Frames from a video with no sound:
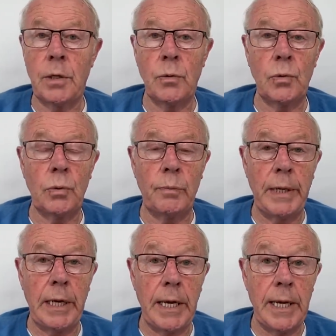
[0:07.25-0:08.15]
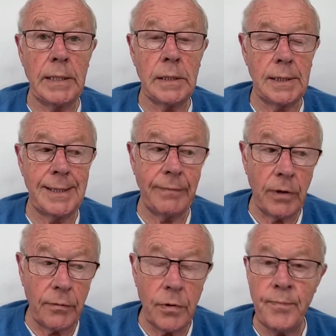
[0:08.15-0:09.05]
They're all billionaires, 7
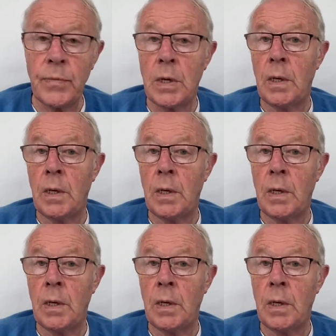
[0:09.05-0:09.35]
of them.